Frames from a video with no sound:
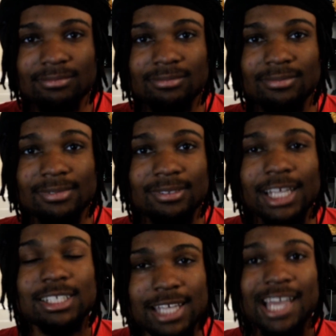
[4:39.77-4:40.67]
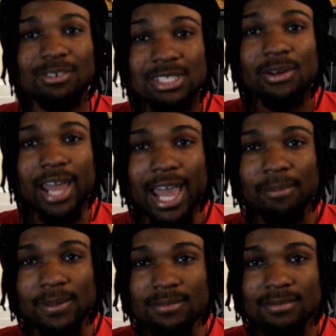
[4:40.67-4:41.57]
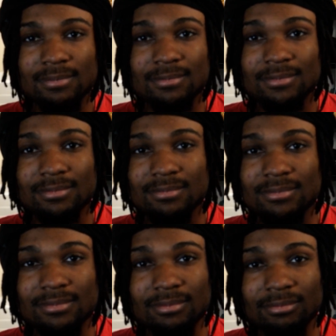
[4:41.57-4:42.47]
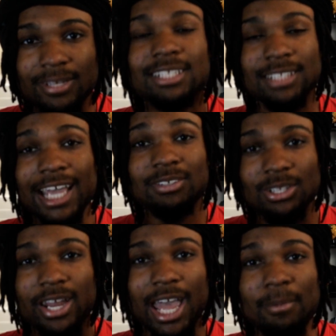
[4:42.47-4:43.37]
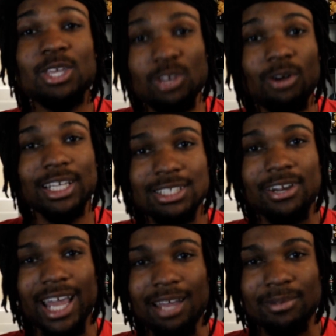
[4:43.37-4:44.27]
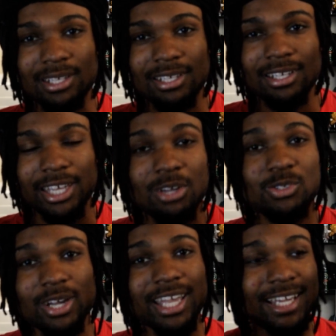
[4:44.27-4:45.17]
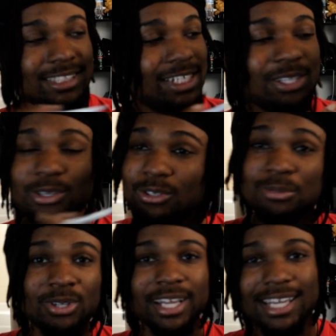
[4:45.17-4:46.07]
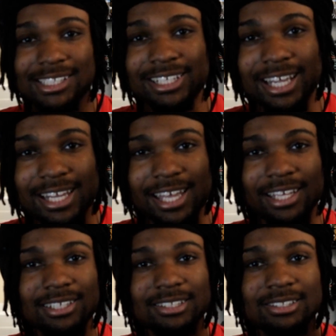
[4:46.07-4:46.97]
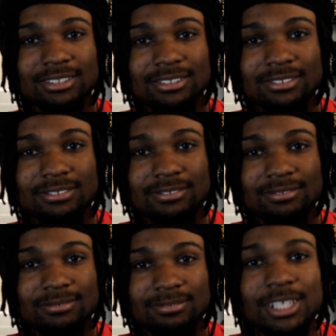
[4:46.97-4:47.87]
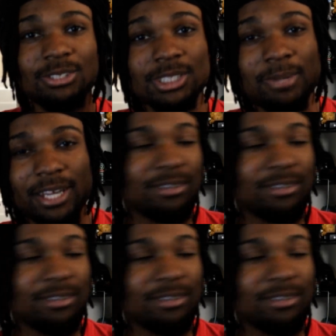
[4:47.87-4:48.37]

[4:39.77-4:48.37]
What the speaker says: That's exactly what's gonna happen. That's exactly what's gonna happen. You know that's gonna happen, and your drunk ass still gonna do some drunk ass shit like that. Get you some help,